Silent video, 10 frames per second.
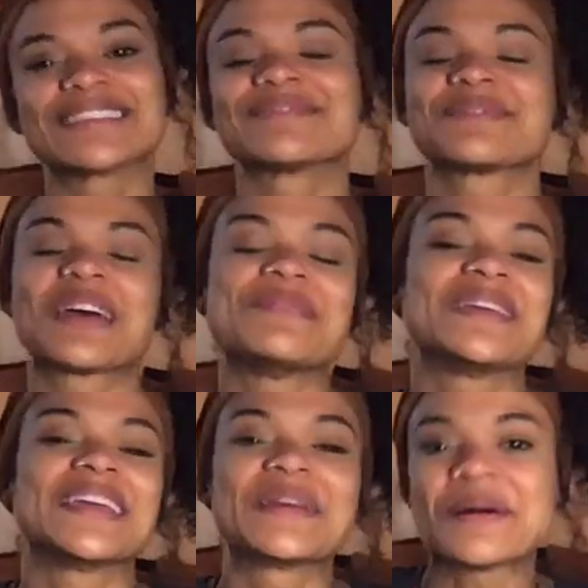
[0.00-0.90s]
I
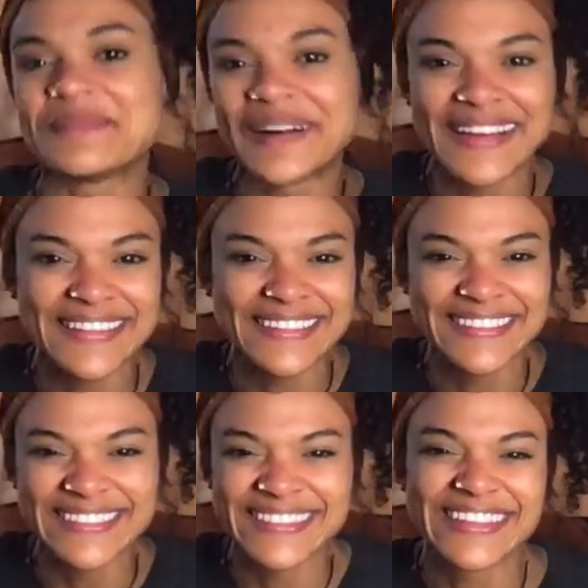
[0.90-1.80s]
mean, come on.
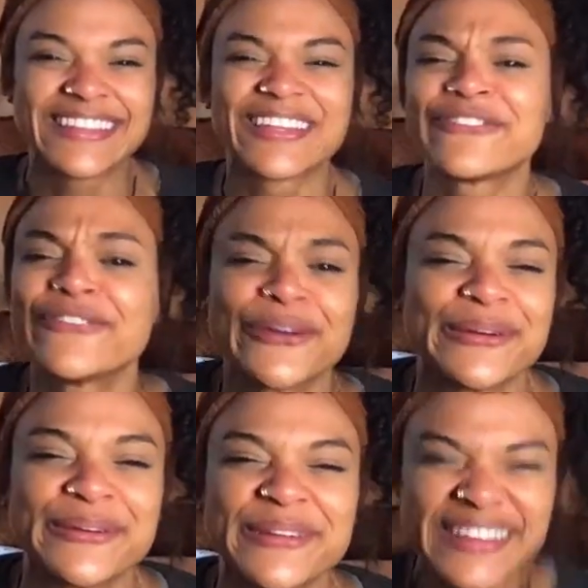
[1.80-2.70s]
The food.